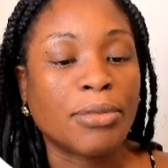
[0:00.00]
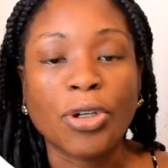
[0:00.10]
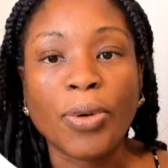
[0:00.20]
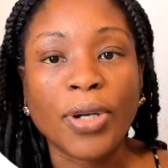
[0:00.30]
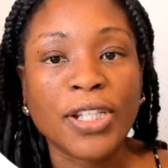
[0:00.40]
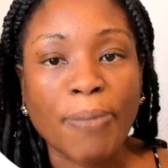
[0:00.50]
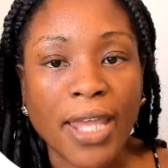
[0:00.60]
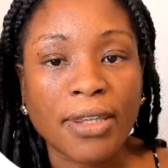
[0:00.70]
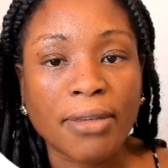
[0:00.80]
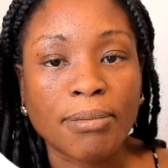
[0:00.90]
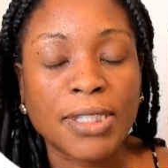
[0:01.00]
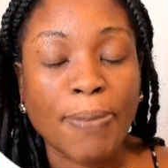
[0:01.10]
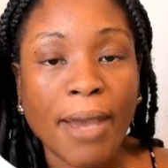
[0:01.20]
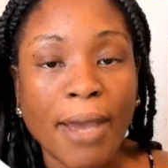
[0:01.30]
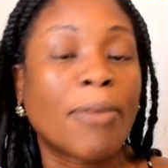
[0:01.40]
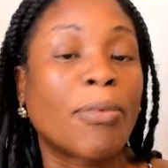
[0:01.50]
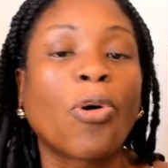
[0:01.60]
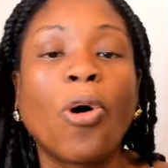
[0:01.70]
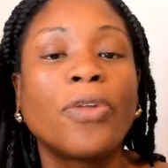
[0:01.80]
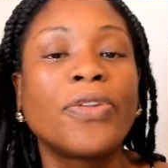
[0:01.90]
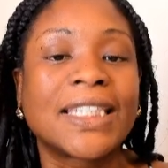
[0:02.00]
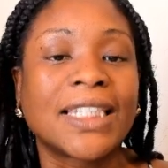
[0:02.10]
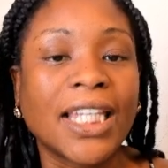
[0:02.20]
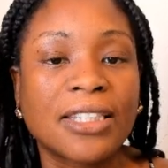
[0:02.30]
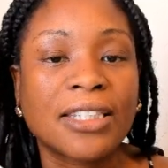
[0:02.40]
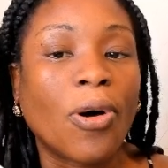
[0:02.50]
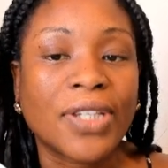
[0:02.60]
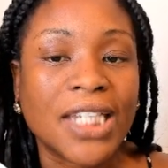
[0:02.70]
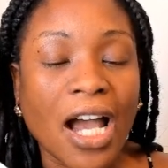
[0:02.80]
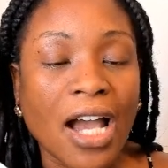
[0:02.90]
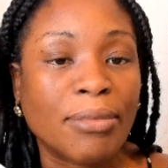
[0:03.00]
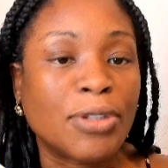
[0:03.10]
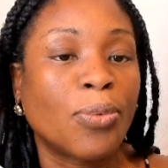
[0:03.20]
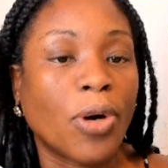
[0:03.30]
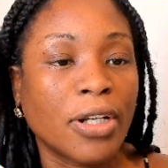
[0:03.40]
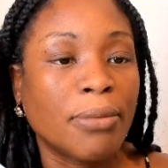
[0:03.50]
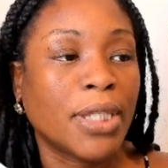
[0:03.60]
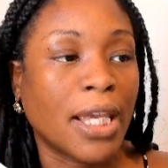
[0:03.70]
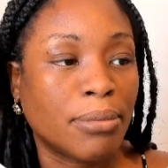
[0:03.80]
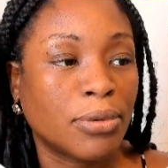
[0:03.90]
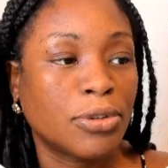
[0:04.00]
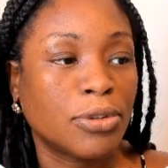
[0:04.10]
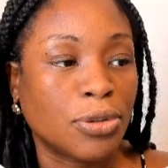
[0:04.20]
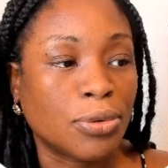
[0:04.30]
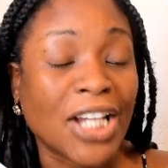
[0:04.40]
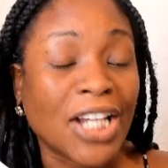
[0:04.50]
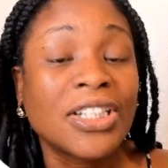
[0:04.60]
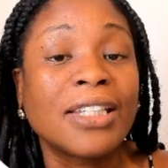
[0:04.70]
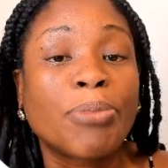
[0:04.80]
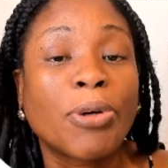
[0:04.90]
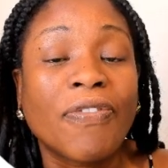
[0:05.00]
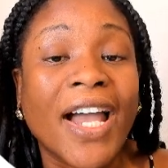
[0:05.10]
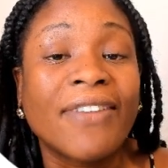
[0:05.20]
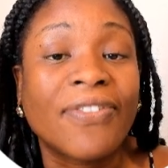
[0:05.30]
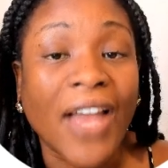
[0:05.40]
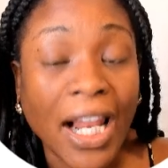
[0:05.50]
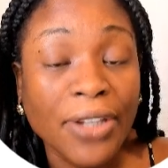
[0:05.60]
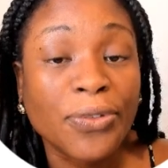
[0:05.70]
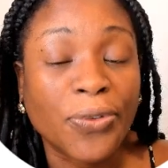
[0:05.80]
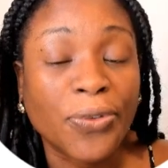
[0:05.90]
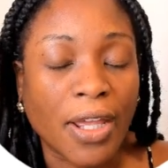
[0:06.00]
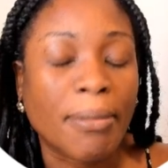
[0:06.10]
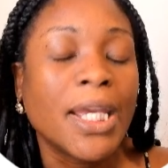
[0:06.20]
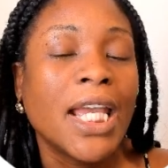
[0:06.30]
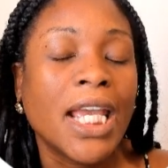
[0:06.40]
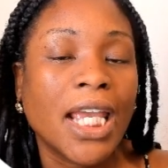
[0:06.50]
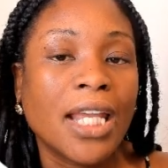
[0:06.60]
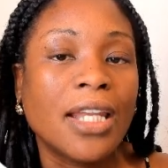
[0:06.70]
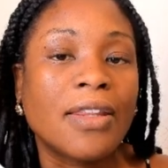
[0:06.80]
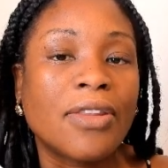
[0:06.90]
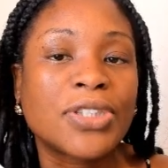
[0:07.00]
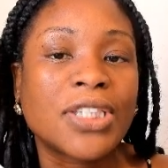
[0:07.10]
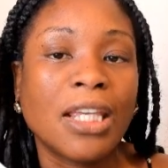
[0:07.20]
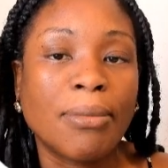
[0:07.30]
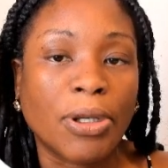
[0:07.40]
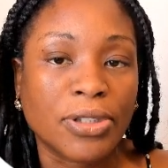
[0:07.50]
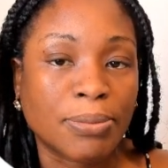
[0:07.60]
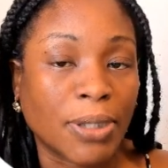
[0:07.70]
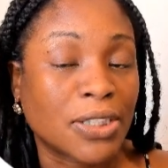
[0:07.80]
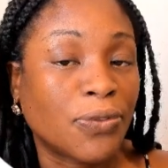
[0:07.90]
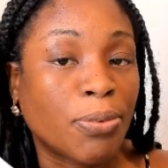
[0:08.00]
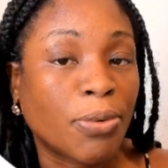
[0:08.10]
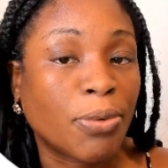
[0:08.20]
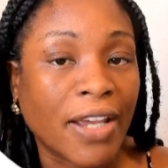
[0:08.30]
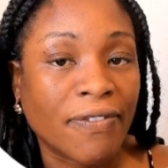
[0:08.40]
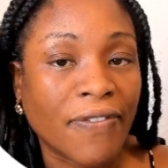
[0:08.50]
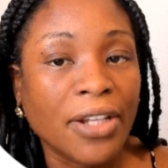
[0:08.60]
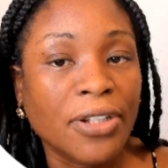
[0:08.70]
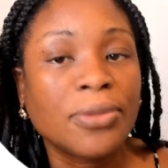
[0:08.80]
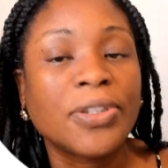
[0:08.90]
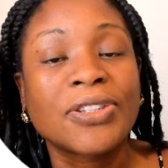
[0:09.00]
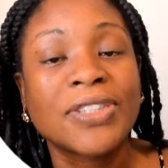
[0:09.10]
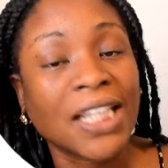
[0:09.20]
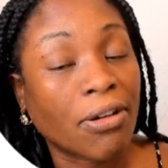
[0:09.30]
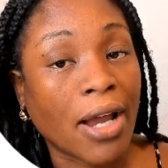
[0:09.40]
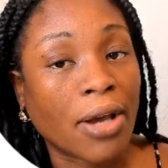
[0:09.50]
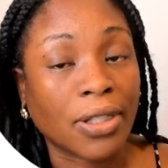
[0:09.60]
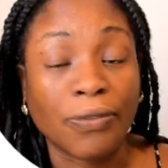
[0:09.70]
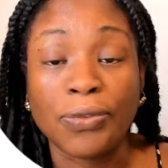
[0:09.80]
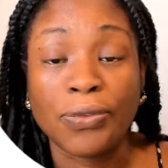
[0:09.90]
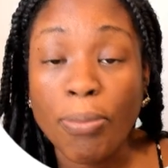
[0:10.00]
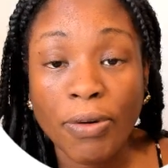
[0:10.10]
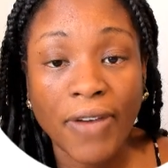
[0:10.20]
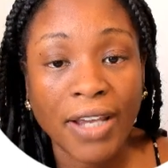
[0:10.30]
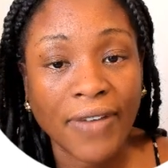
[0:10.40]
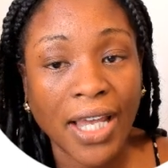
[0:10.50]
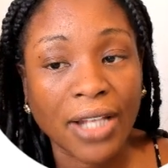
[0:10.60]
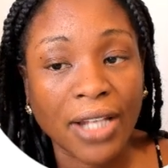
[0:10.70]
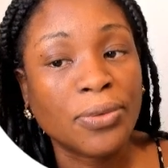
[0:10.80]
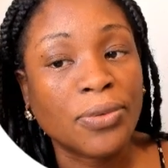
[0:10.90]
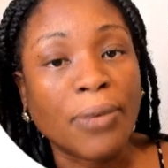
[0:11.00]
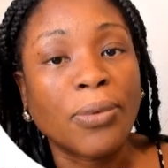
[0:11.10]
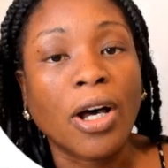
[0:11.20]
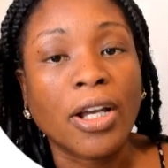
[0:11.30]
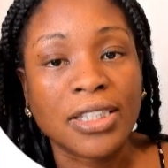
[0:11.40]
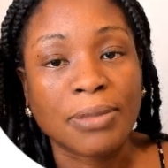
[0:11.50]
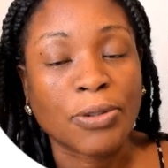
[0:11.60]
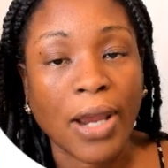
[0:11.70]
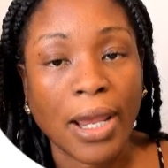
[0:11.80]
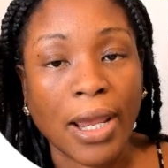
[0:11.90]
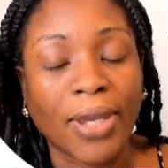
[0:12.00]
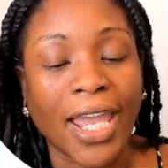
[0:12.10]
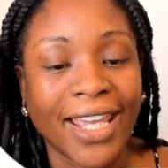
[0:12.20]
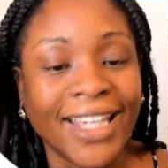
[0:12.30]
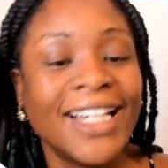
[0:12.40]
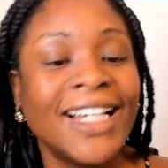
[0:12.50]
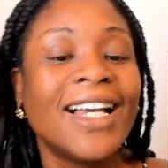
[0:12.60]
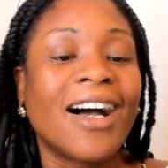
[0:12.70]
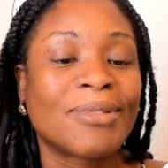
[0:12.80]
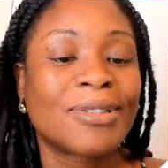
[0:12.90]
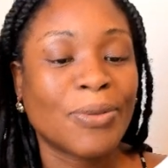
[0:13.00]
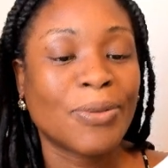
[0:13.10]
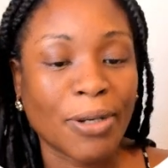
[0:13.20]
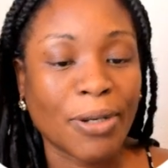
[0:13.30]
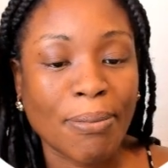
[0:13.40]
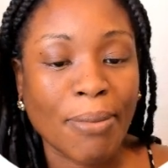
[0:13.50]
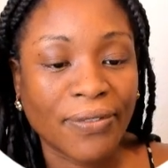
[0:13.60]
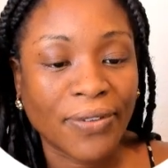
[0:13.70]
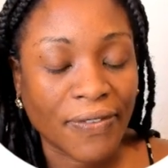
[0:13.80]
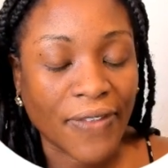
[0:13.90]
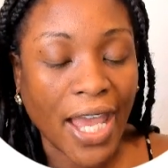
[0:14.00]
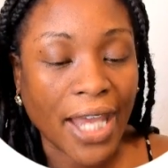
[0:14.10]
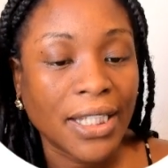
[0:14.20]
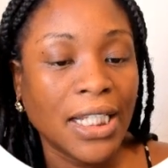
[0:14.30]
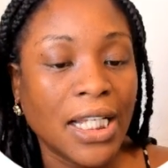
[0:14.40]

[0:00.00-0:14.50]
You don't want to spam them with all these links all the time. You want to be able to actually provide value for them in those emails, because if you provide value, they'll stick around. If you don't provide value, they will unsubscribe. Okay, so you want to be mindful of that.